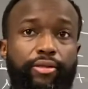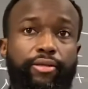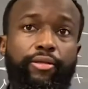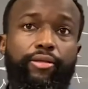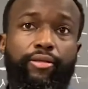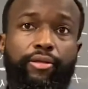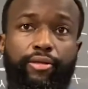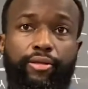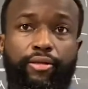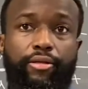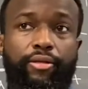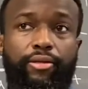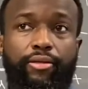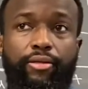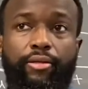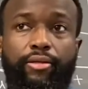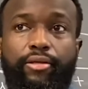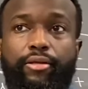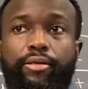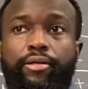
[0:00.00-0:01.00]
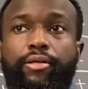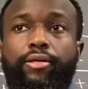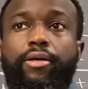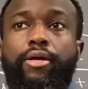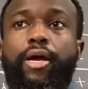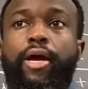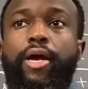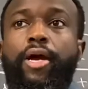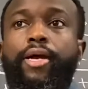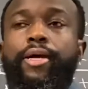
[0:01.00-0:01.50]
Yeah.
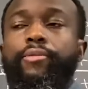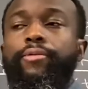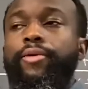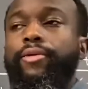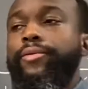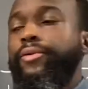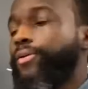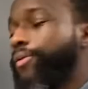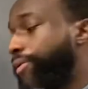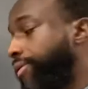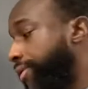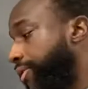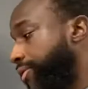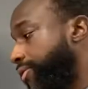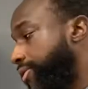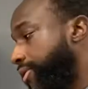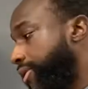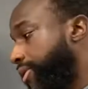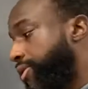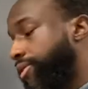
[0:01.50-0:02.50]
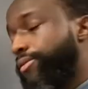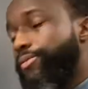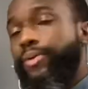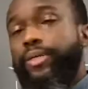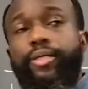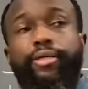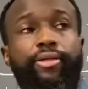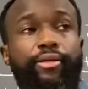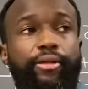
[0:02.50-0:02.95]
All right, what will we reduce this to be?